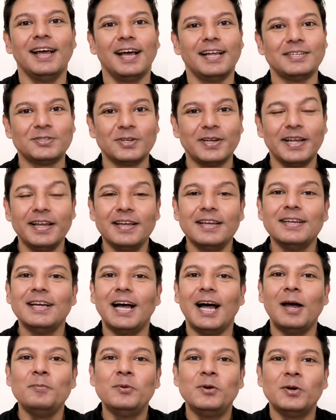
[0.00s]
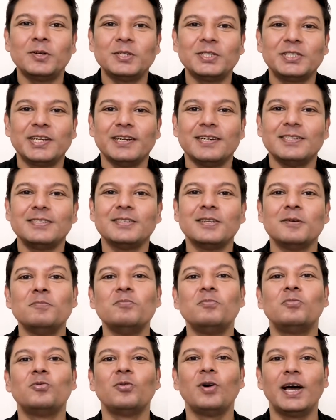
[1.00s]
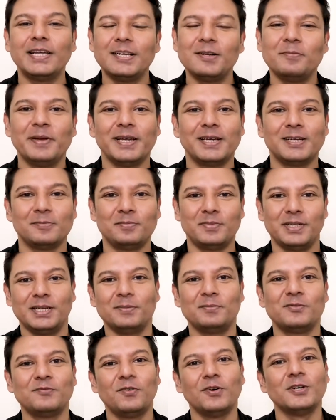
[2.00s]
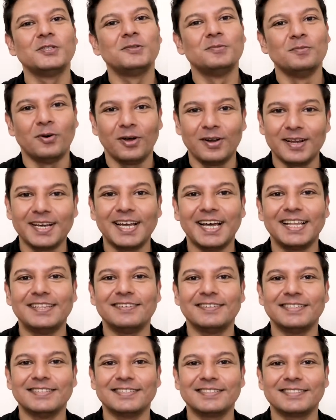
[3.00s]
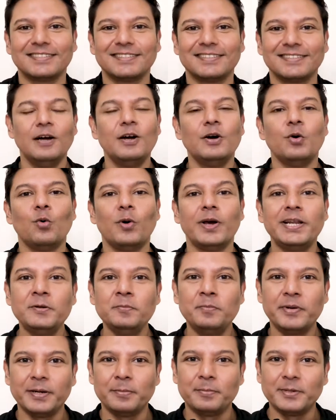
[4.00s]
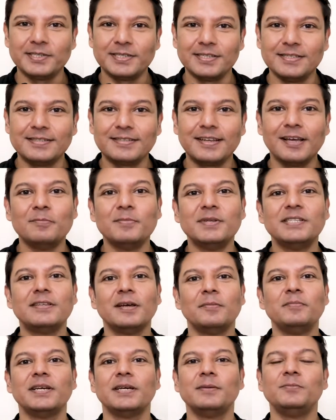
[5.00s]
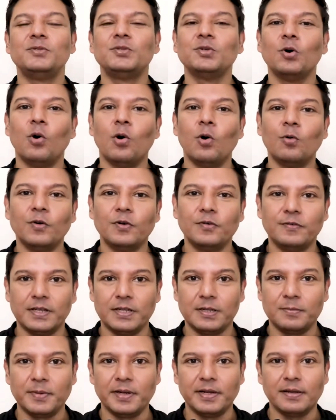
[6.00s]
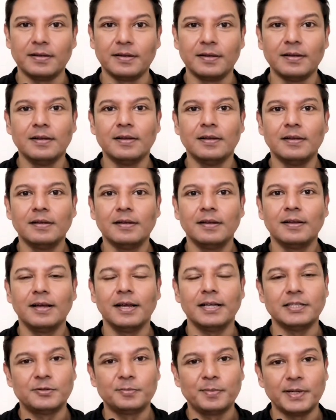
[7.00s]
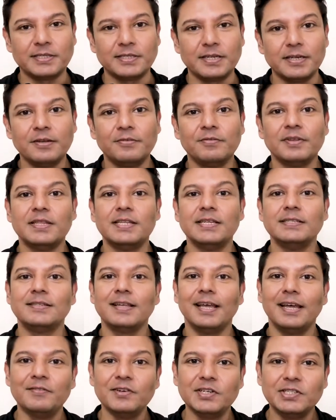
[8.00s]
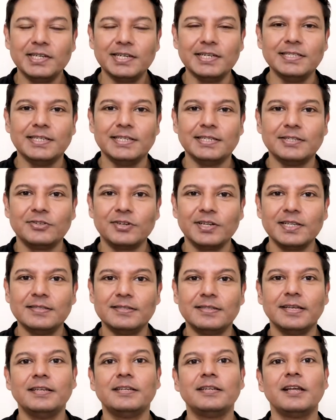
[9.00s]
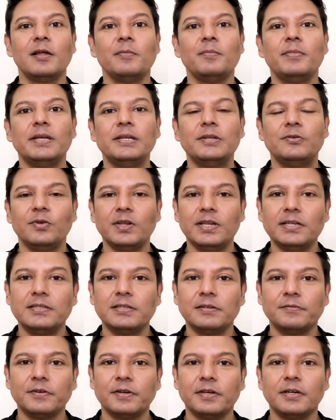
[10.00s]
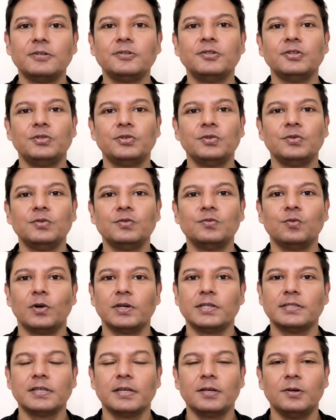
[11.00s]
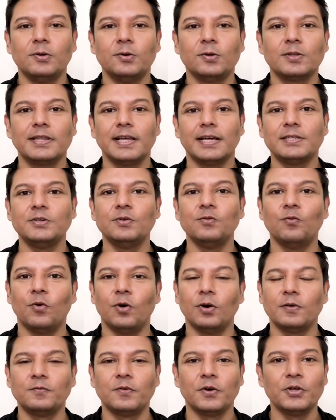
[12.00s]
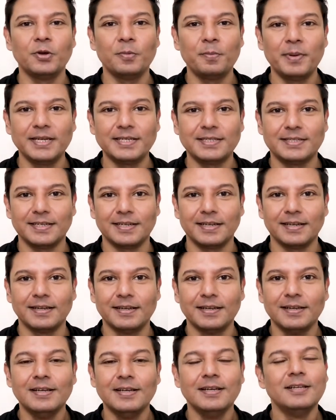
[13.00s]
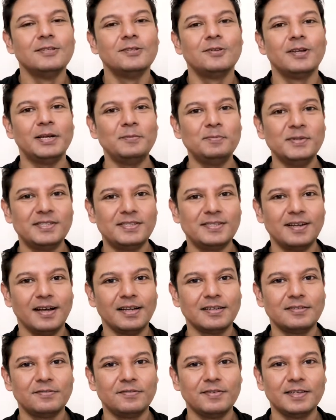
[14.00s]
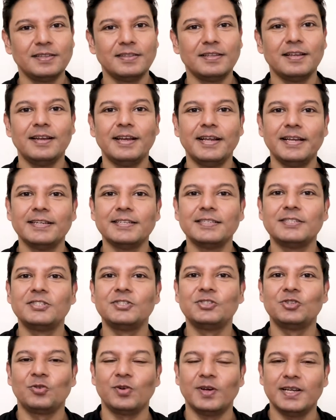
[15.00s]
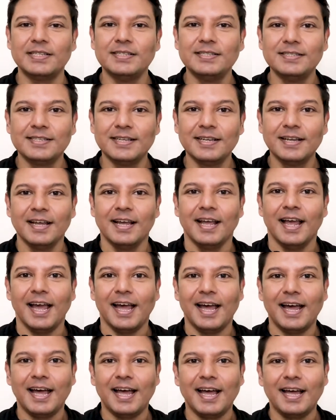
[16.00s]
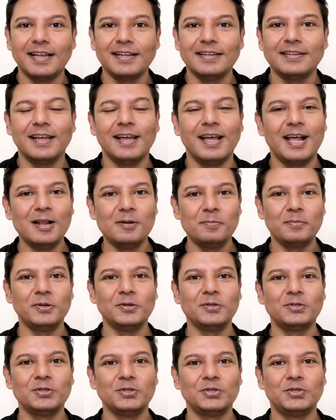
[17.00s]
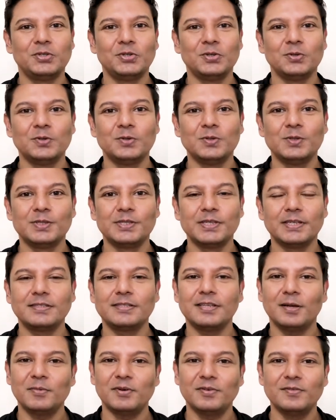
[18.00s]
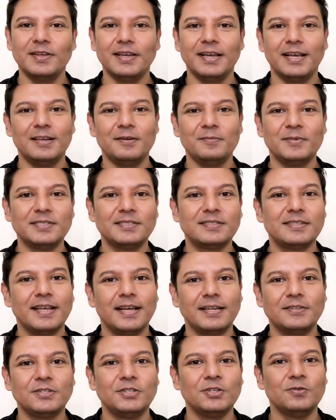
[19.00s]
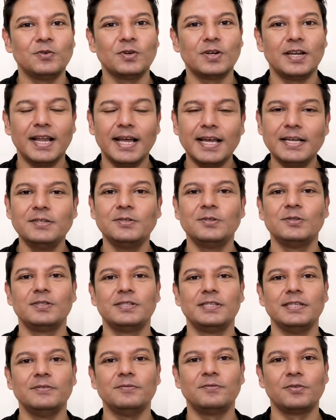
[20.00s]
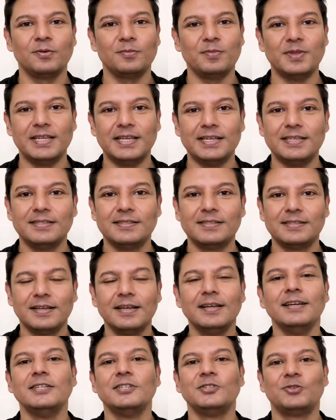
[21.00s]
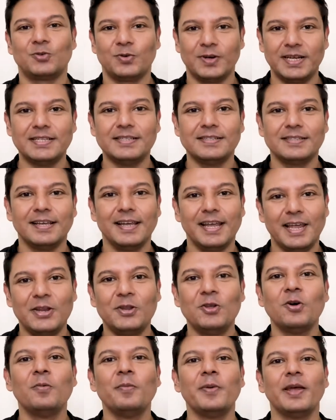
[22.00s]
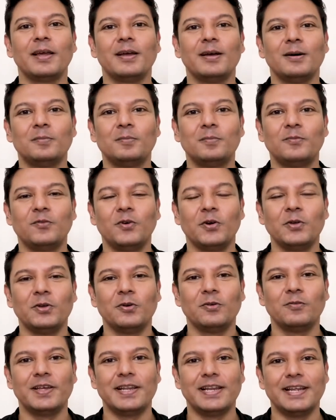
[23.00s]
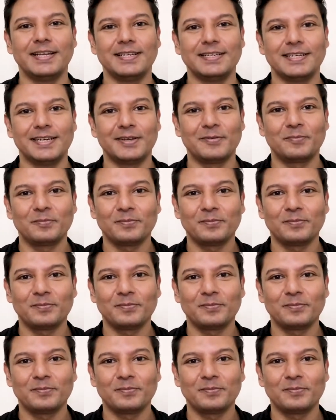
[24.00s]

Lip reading: and today I'm going to share some bridal makeup tips for smaller gatherings. Wedding preparations can be sometimes overwhelming, and especially with these ever-changing trends, it can be really difficult to choose what is a look that you want for your big day. So let me start with the latest trends and help you to choose some of the elements that you would like to see from these trends in your makeup for your wedding day.